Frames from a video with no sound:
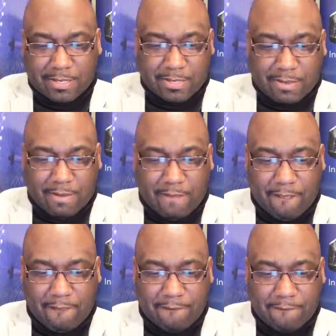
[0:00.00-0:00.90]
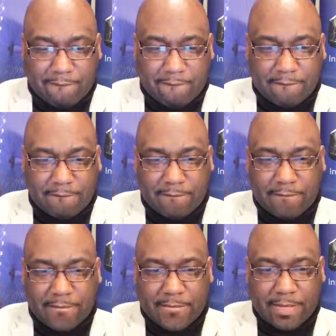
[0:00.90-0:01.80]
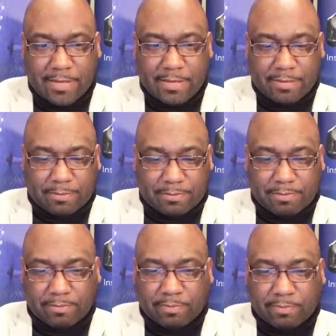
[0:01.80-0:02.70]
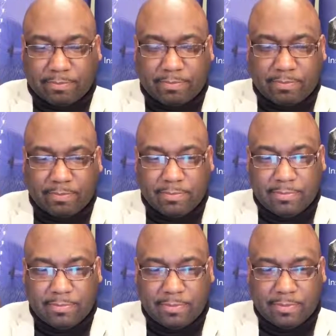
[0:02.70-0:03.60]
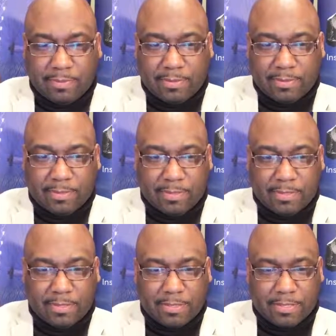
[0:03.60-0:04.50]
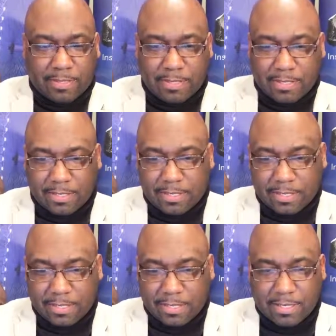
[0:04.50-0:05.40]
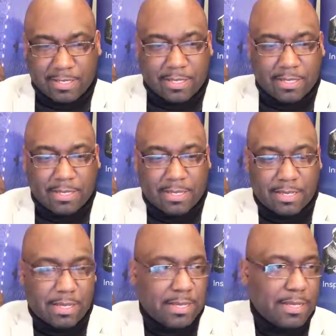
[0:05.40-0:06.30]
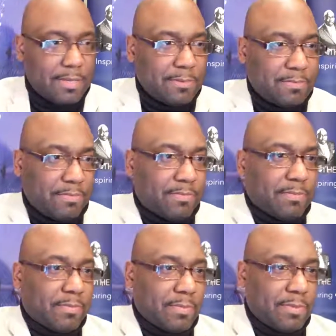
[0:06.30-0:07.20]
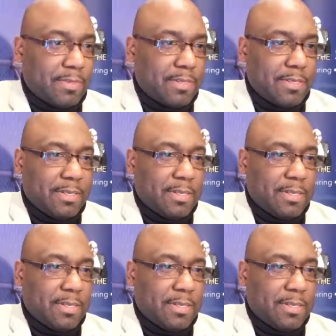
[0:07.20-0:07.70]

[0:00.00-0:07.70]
No one is speaking in this clip.